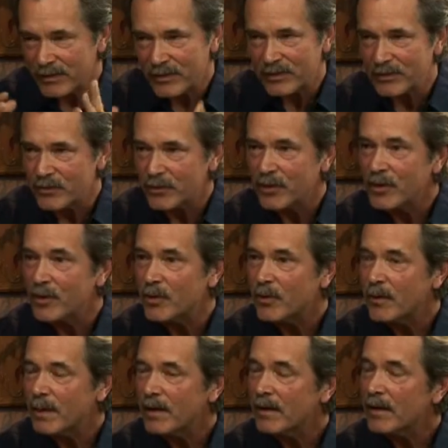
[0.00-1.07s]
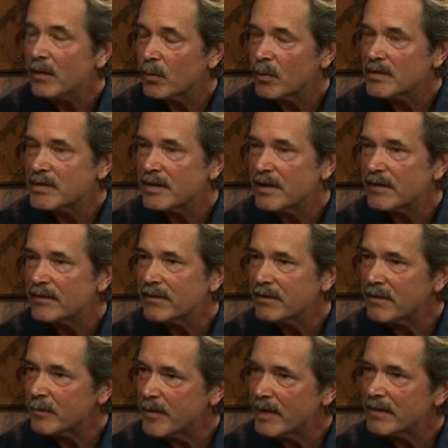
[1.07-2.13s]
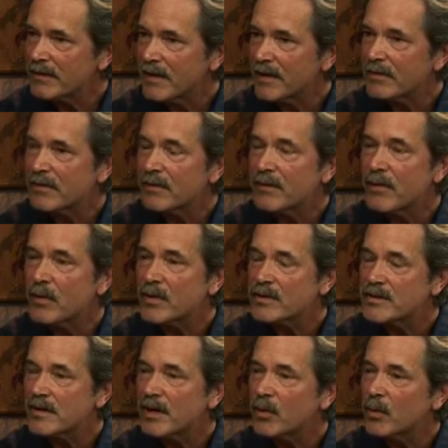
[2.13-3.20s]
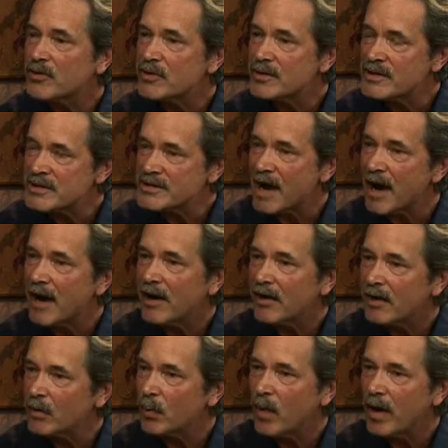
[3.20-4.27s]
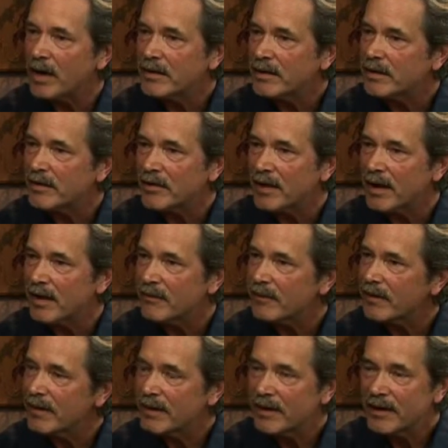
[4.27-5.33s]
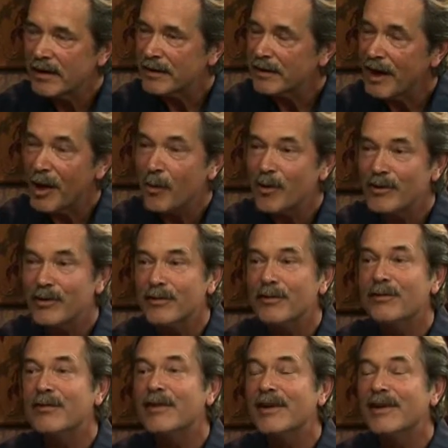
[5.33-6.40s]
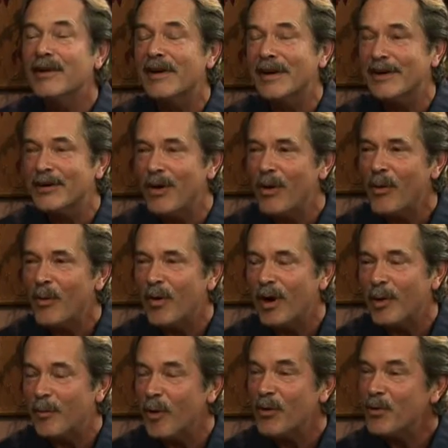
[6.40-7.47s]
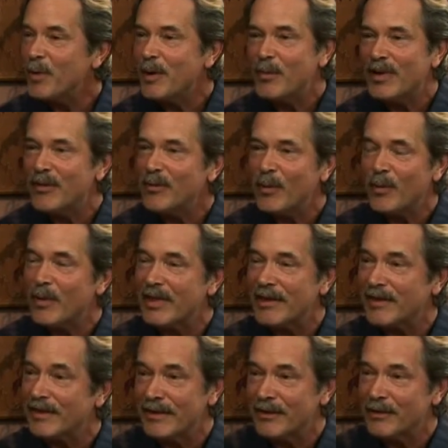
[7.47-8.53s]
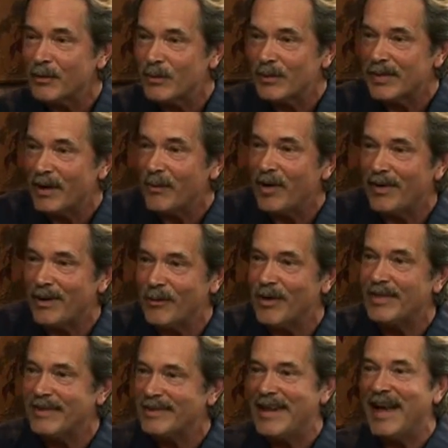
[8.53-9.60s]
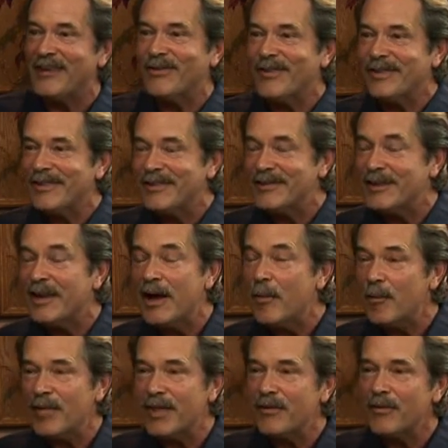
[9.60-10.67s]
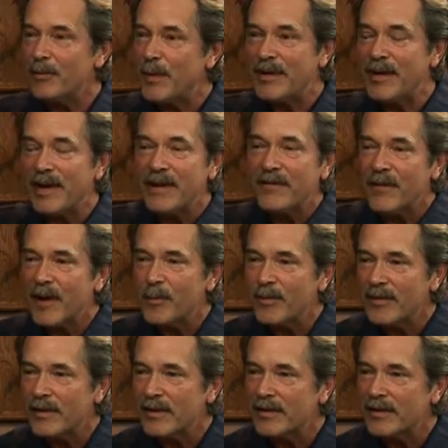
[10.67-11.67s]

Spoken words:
is true, which it is, does it make sense to focus in on what you desire and want in your life, not what you fear and don't want? Most people, even when they're clear what they want the tax resolution, but they spend 95% of the